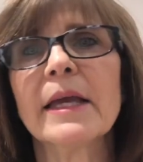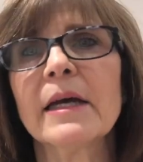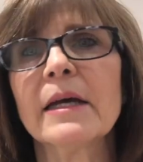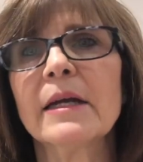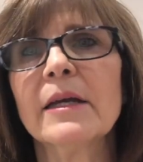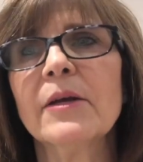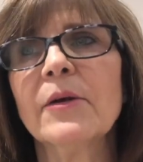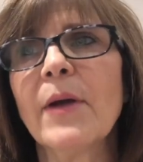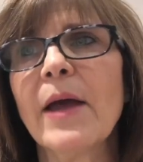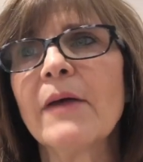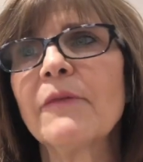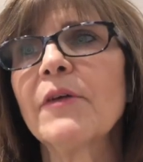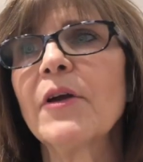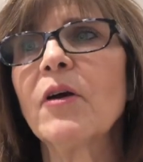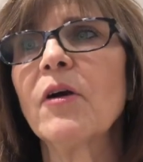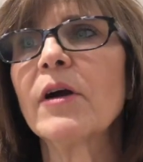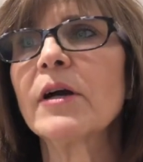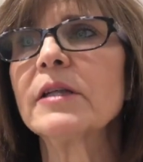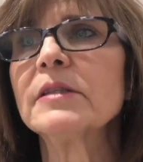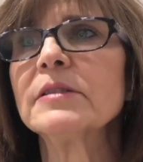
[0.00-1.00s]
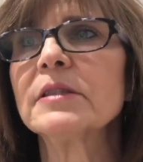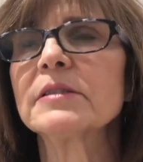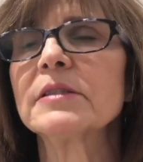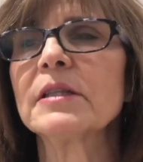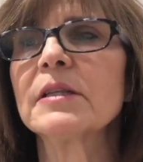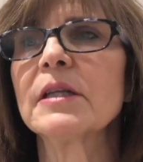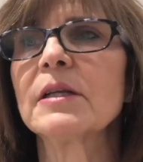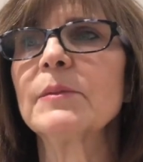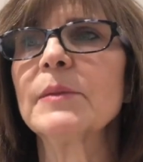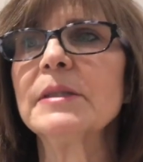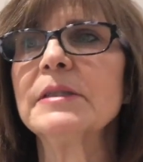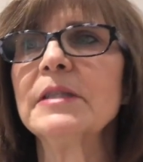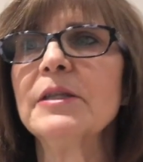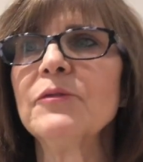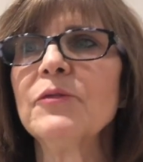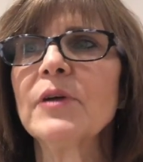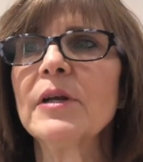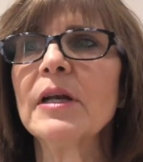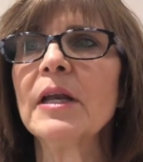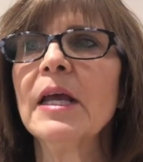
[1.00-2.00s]
Uh, you know, every artist is a little bit
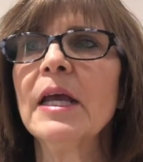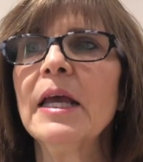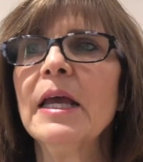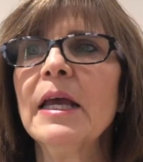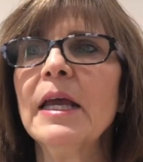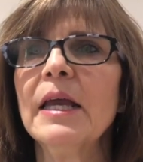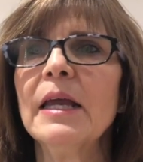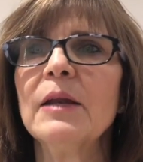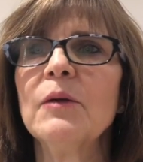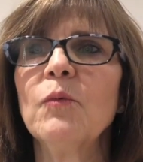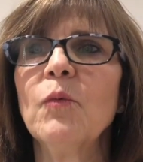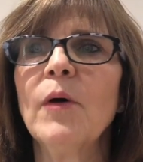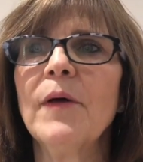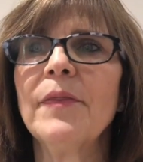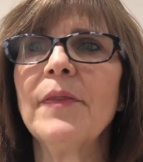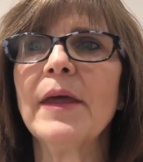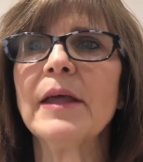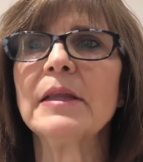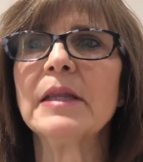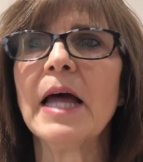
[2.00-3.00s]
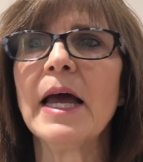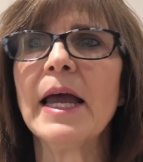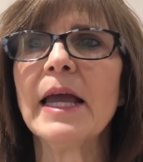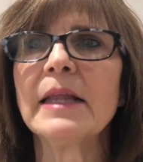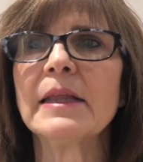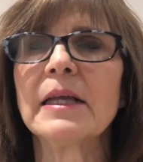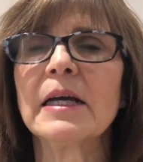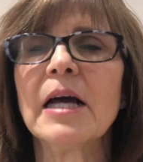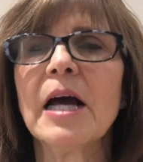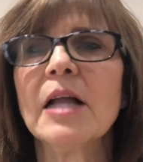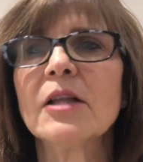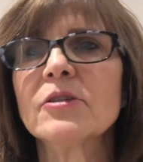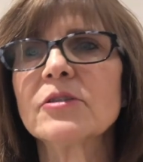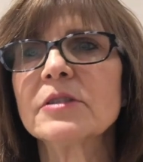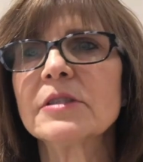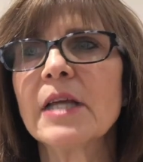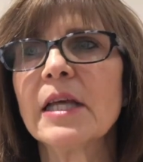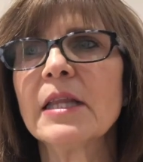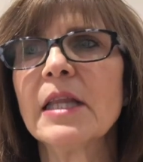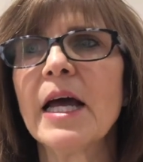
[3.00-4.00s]
different in what they like, the colors
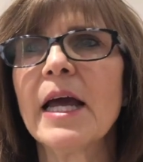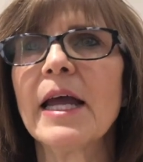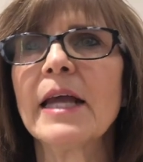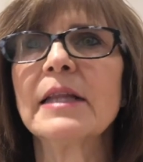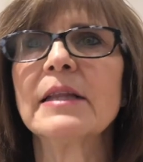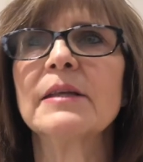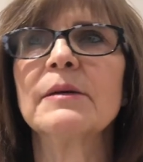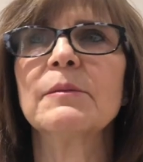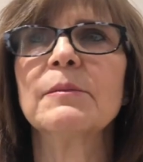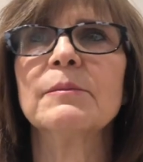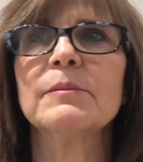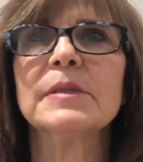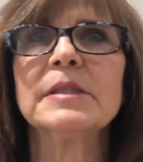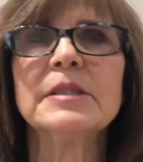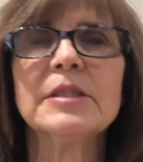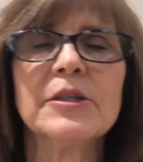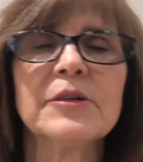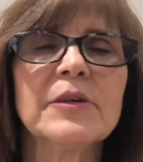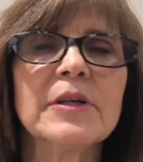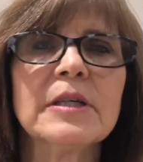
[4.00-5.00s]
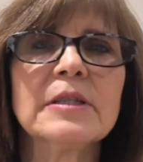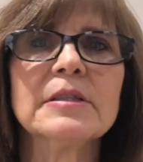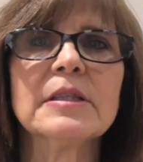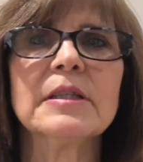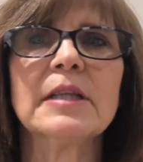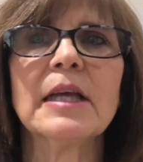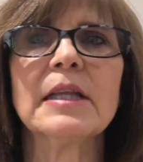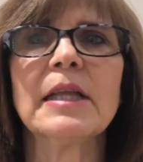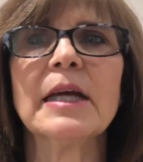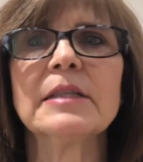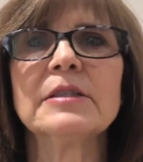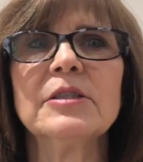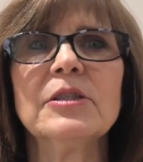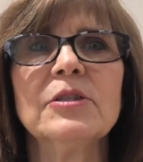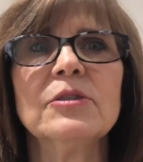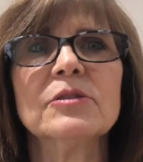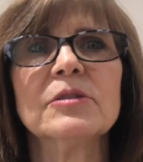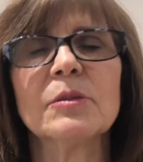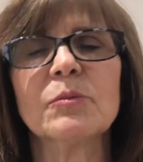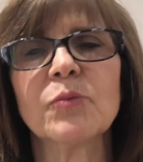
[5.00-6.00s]
they like, the materials that they like to
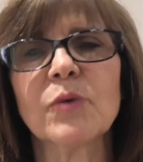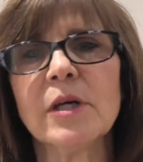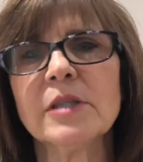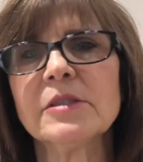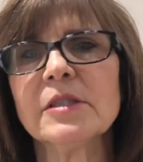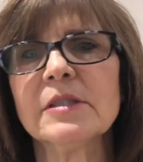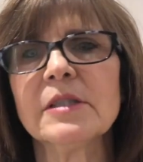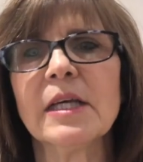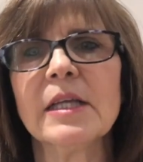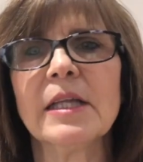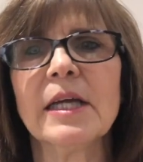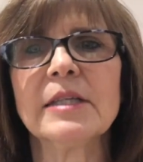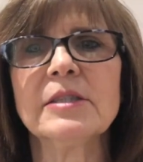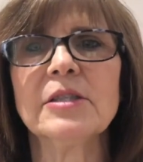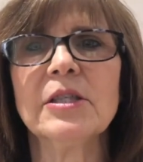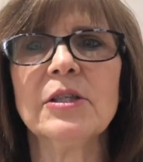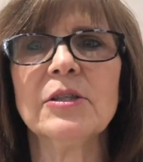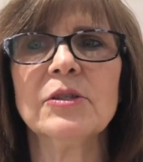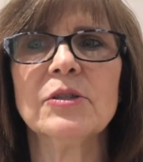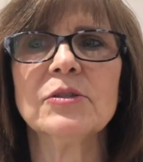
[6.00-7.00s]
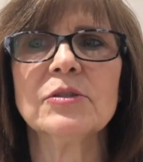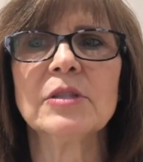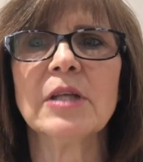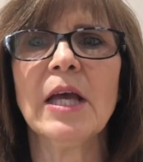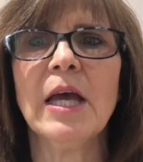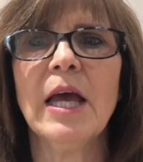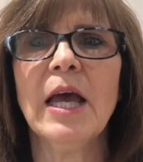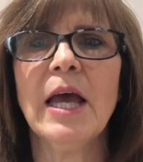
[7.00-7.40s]
use, the brushes they like to use.